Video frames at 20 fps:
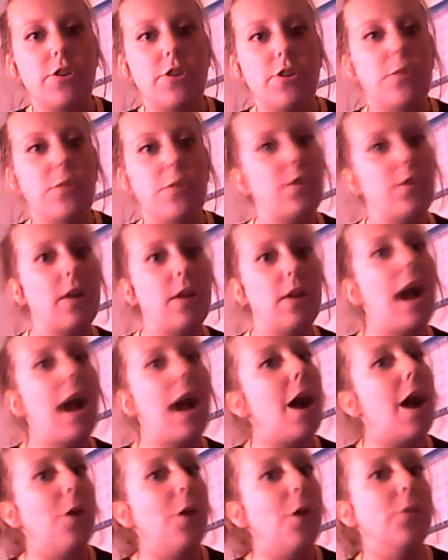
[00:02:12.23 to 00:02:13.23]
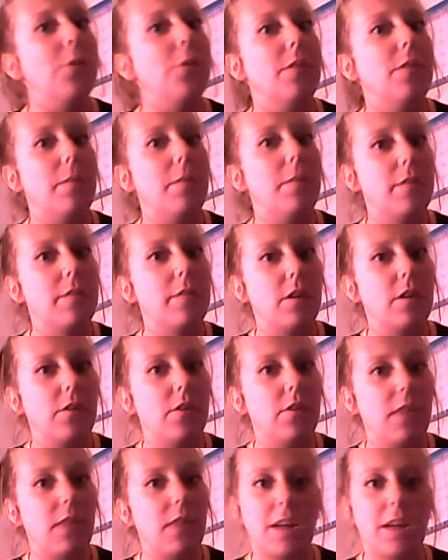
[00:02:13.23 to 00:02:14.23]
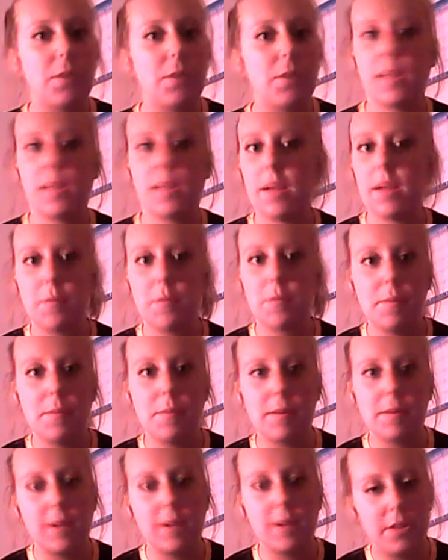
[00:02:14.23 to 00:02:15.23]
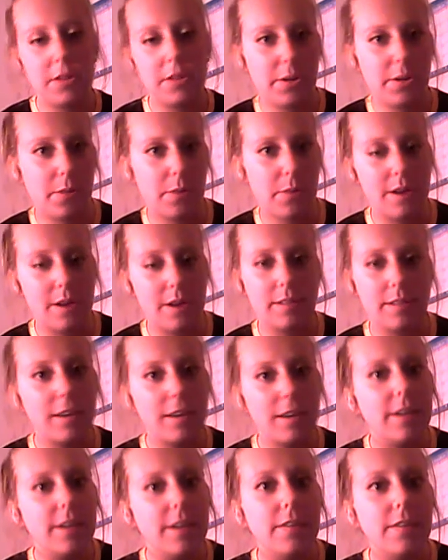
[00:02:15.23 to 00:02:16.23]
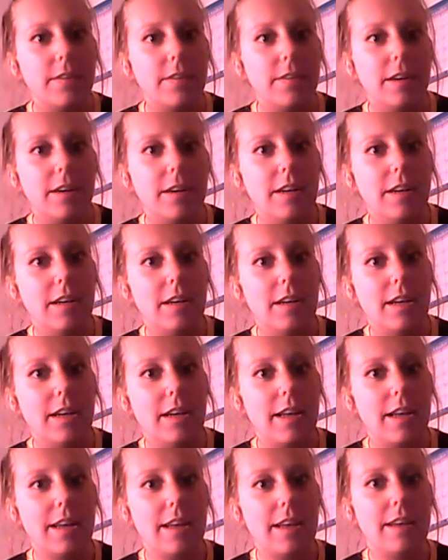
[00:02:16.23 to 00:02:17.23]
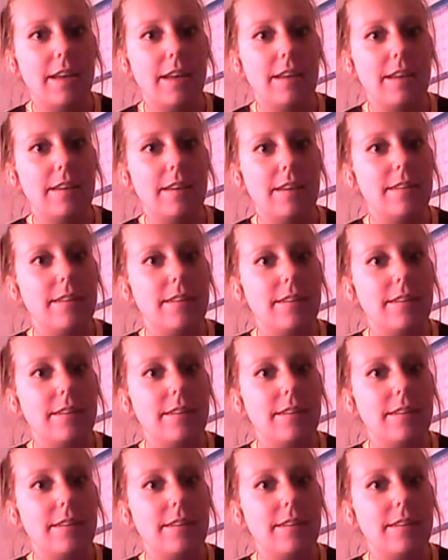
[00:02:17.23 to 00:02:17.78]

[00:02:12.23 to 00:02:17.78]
She goes to her house, and then Miss Archer's like, I don't think I remember telling you where I live, and